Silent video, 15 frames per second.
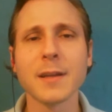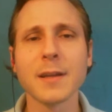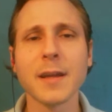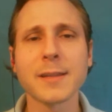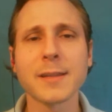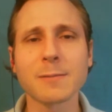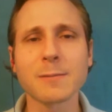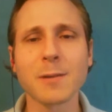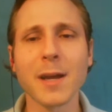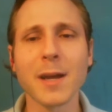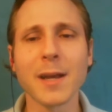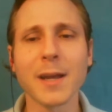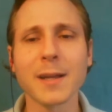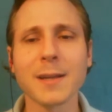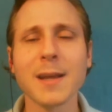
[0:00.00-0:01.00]
That's right.
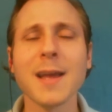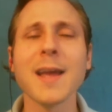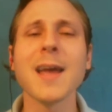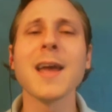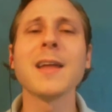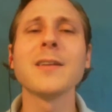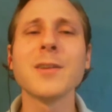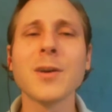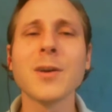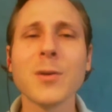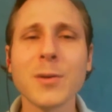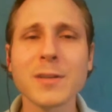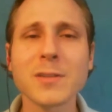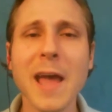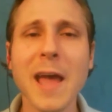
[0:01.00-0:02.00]
And
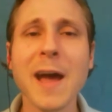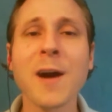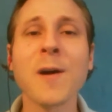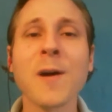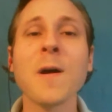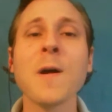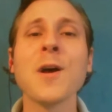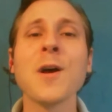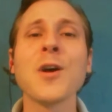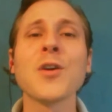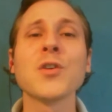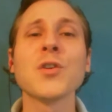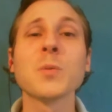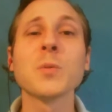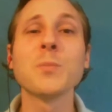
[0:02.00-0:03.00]
notice how
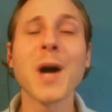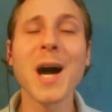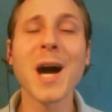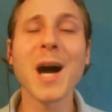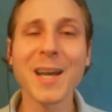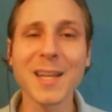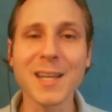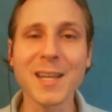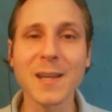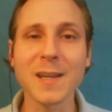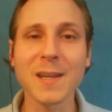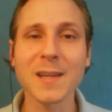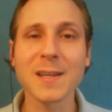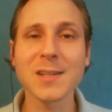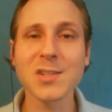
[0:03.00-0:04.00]
your body
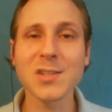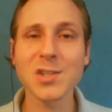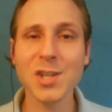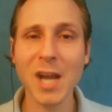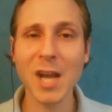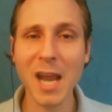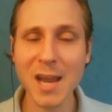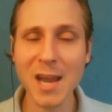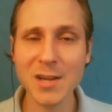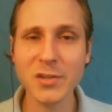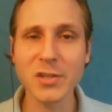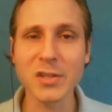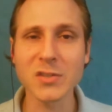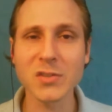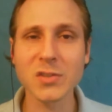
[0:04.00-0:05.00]

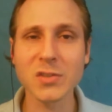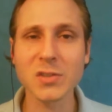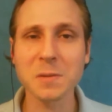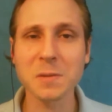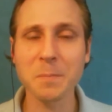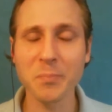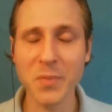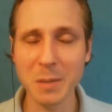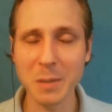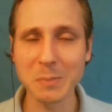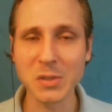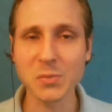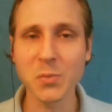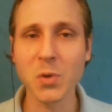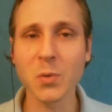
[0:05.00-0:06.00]
changes,
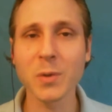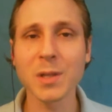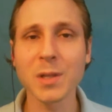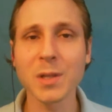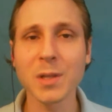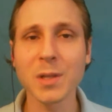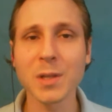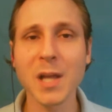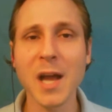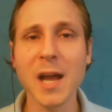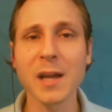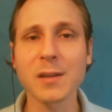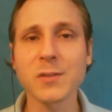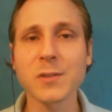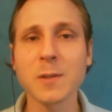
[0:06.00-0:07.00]
becomes more
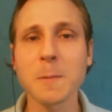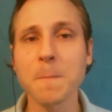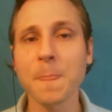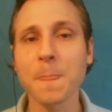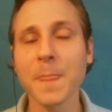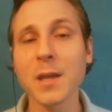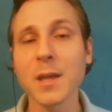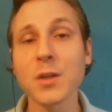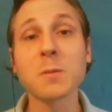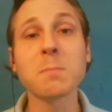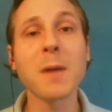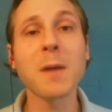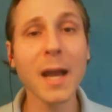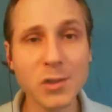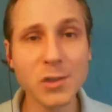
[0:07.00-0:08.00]
relaxed. Your
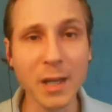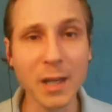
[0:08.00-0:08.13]
mind